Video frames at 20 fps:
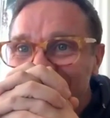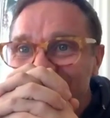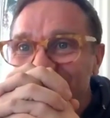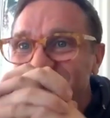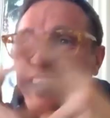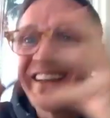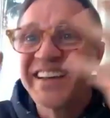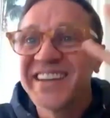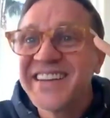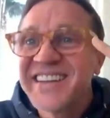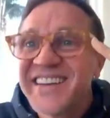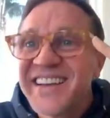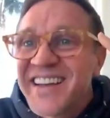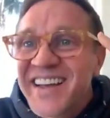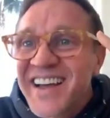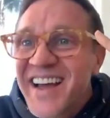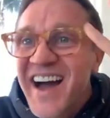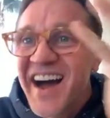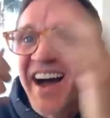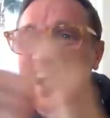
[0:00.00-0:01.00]
It's like,
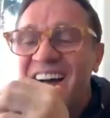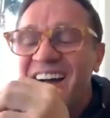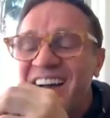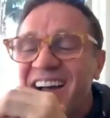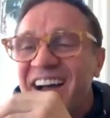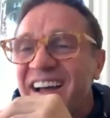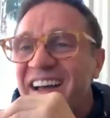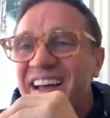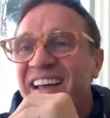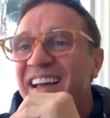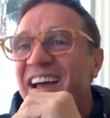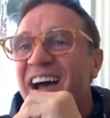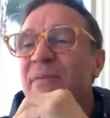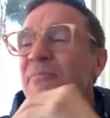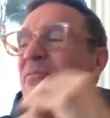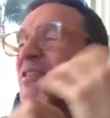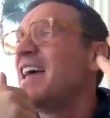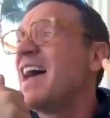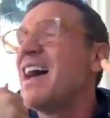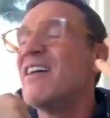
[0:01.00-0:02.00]

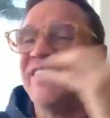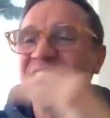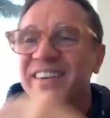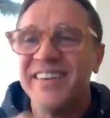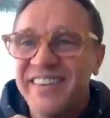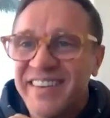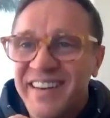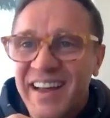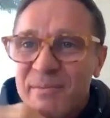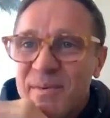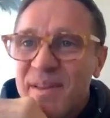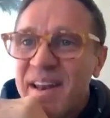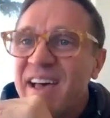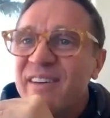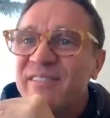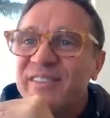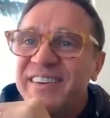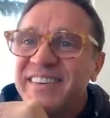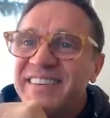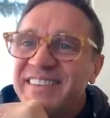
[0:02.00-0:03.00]
I'm in heaven. I'm in
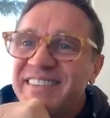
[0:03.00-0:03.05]
heaven.